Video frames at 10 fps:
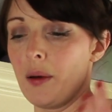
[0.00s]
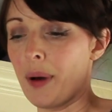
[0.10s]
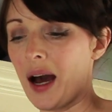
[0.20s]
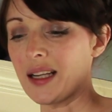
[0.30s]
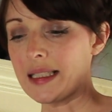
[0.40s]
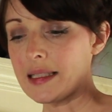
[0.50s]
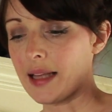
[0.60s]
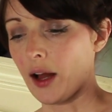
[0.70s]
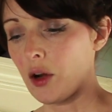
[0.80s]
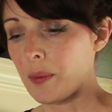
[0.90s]
parties
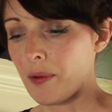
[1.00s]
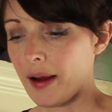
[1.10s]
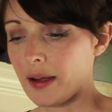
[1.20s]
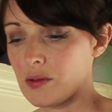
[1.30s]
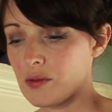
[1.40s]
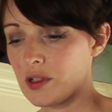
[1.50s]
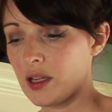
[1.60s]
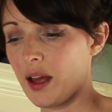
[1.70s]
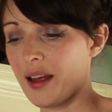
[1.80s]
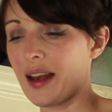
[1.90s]
that come around
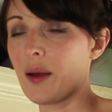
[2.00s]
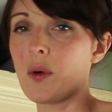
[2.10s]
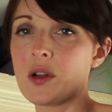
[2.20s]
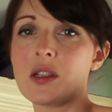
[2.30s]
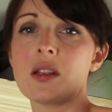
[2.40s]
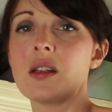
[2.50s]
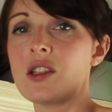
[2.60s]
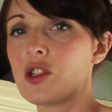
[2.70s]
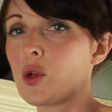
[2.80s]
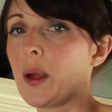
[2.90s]
and I want to
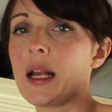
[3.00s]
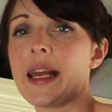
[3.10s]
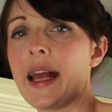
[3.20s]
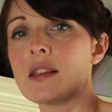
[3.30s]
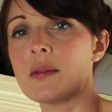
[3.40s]
just quickly get